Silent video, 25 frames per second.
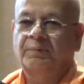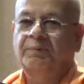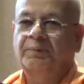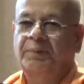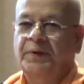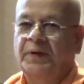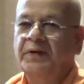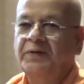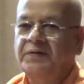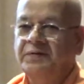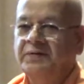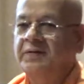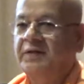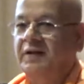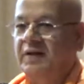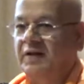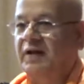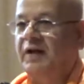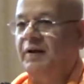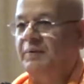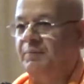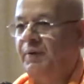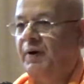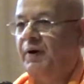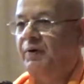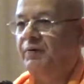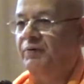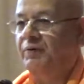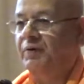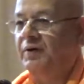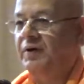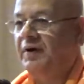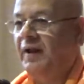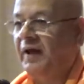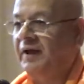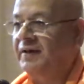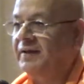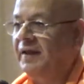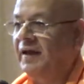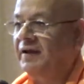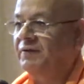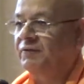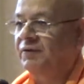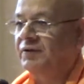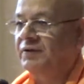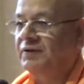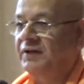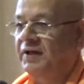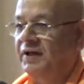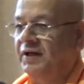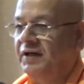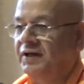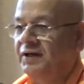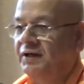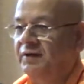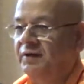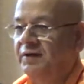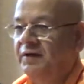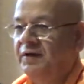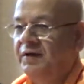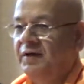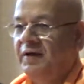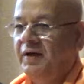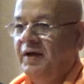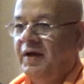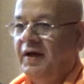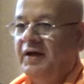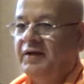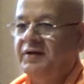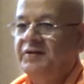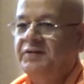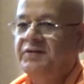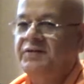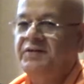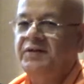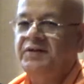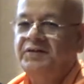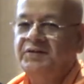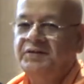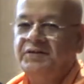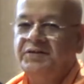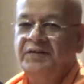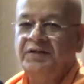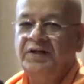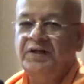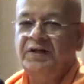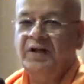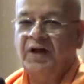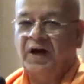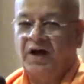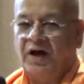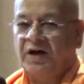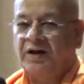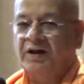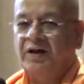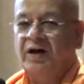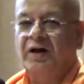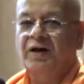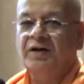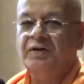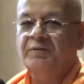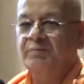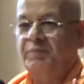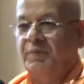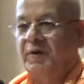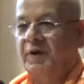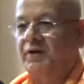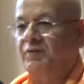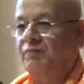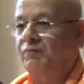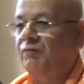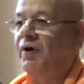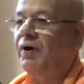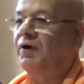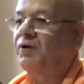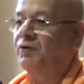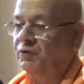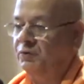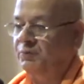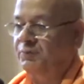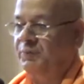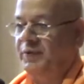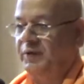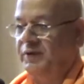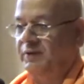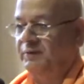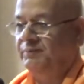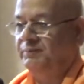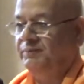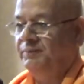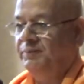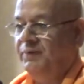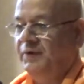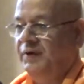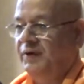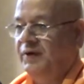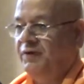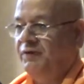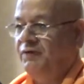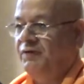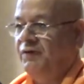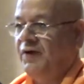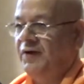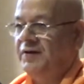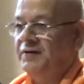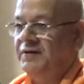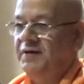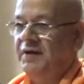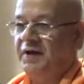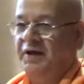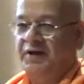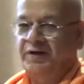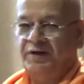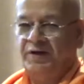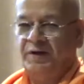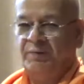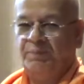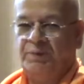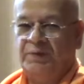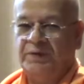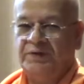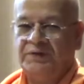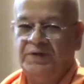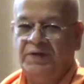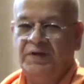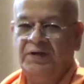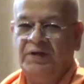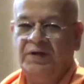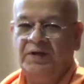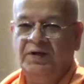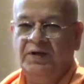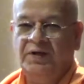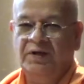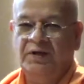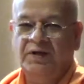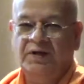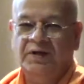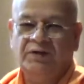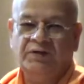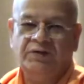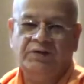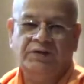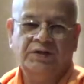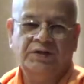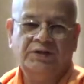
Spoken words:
Pence, shilling and pound. Like that was there. And 16 annas made 1 rupee. If you had to say 100%, it is